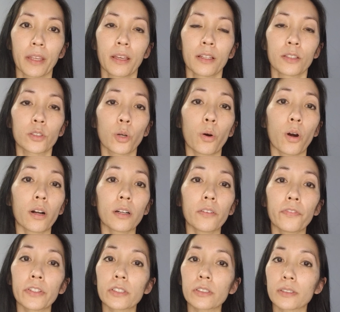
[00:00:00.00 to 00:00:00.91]
So
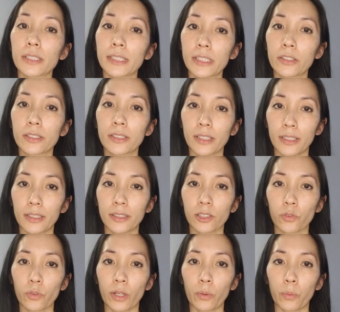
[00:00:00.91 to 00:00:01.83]
artificial tears is a
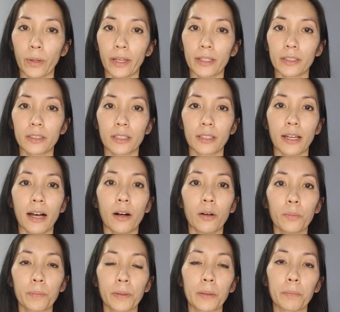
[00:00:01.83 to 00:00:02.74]
great way to
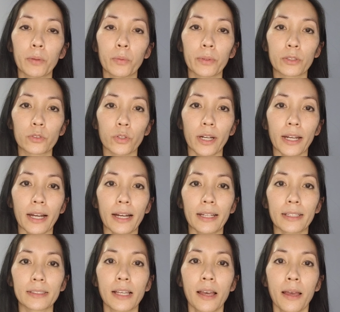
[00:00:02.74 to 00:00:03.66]
help people with dry
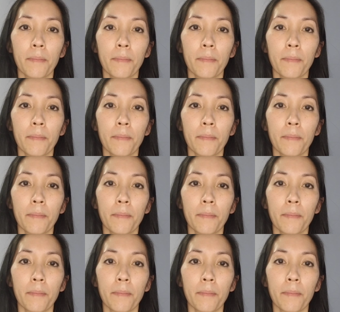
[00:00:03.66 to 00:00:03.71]
eyes.